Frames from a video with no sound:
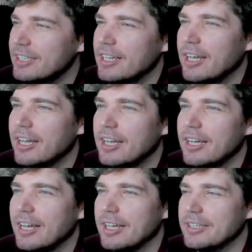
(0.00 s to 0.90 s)
uh,
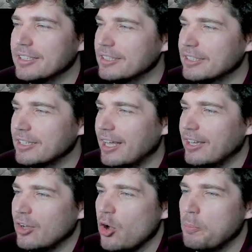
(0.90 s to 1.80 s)
I, uh, I
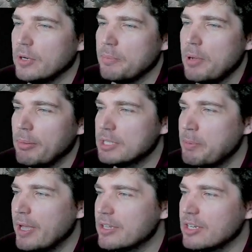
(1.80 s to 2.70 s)
hope you're in a public
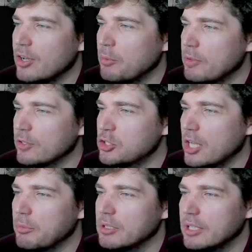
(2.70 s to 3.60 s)
space and I hope you feel
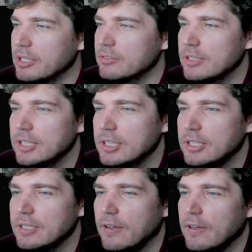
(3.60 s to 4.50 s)
shame when you leave.
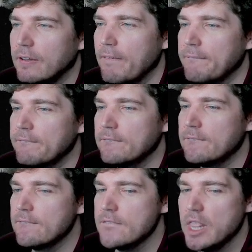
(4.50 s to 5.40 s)

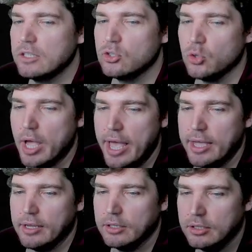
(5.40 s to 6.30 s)
Let's
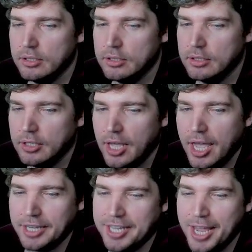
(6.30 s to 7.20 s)
try.
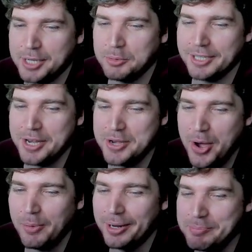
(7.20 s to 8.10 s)
Hey, take one to no
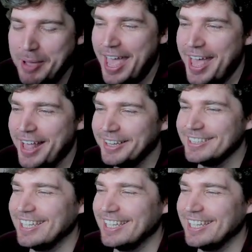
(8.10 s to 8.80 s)
one, pal.